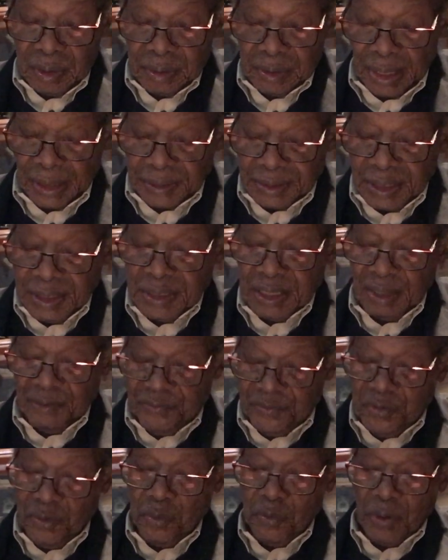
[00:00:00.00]
that the
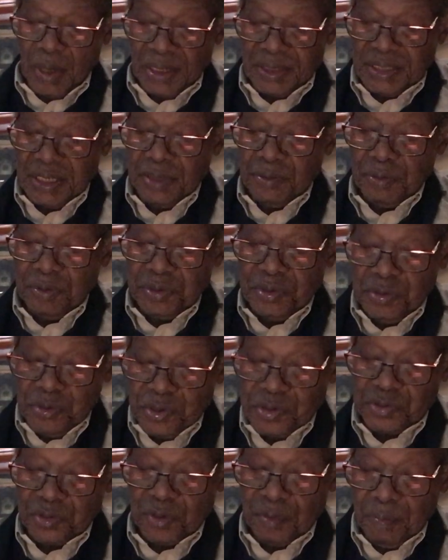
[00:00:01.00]
interview I did with the
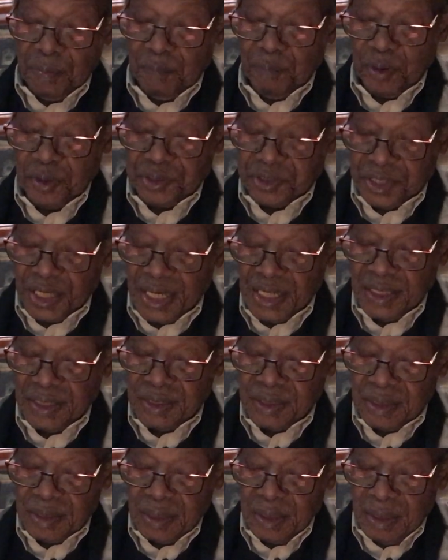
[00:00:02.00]
newsroom
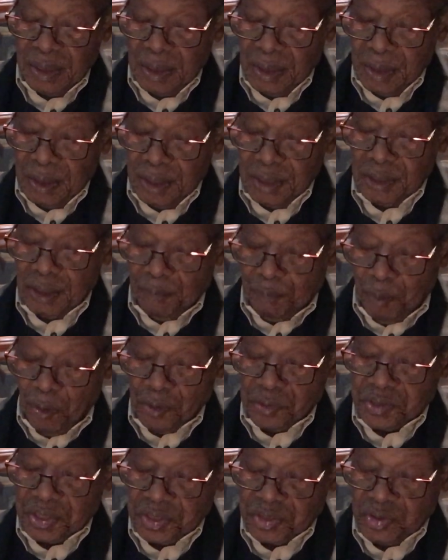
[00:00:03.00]
portrayed in the
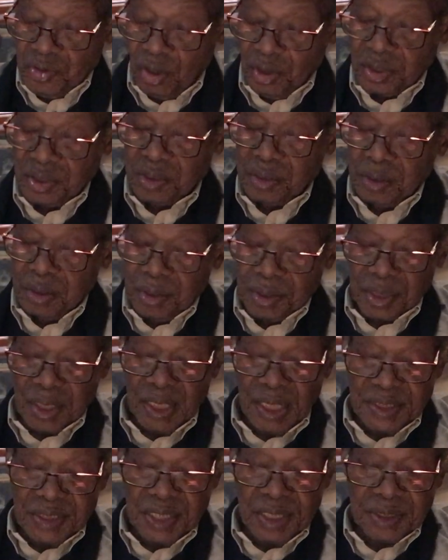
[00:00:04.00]
post is not
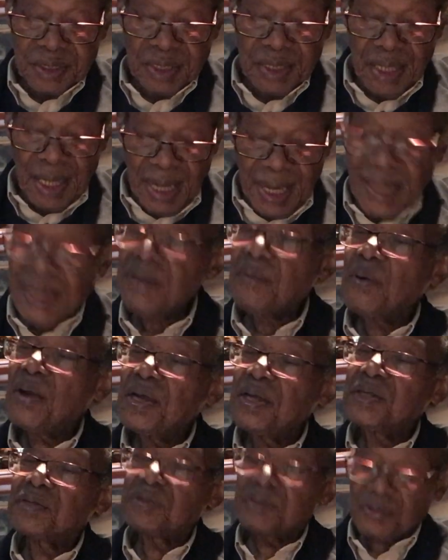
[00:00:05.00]
related in any
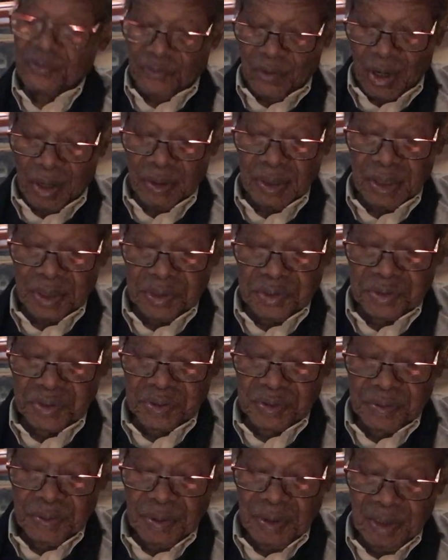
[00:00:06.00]
way to the violence
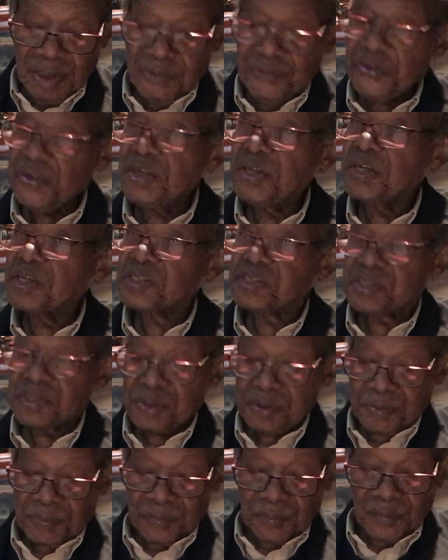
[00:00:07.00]
in Phoenix.